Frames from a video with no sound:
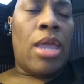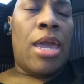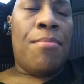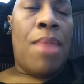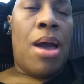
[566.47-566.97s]

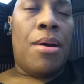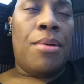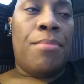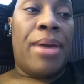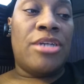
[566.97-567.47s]
and my
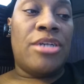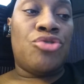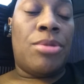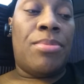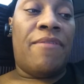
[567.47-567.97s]
um
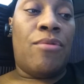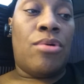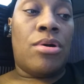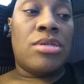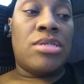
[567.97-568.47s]
pastry
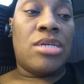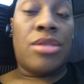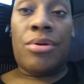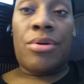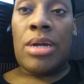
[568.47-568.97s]
before
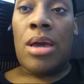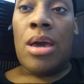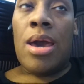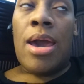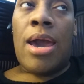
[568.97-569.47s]
6:30,
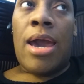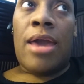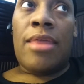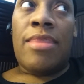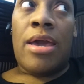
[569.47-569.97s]

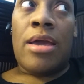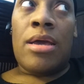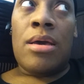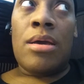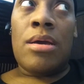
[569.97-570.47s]
and then
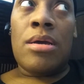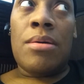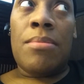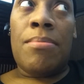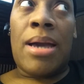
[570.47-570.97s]

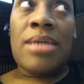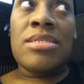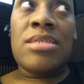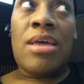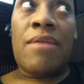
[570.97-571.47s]
by
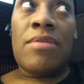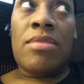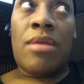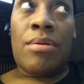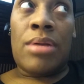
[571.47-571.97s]

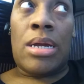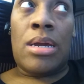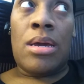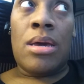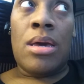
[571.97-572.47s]

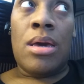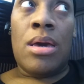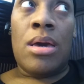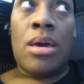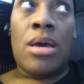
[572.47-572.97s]
7:30.
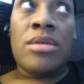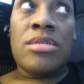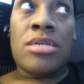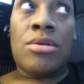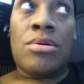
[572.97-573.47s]

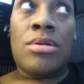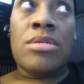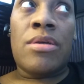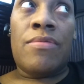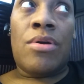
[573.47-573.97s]

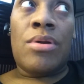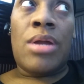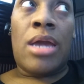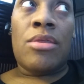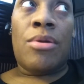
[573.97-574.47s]
6.30,
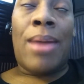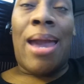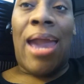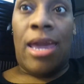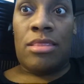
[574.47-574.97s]
7.30, 8.30.
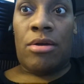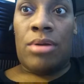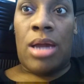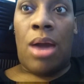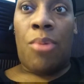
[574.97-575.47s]
By
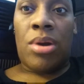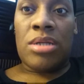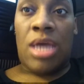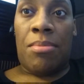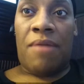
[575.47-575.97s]
8.30, I want
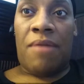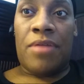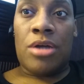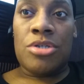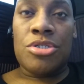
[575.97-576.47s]
to take my
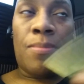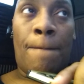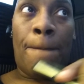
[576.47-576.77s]
flush.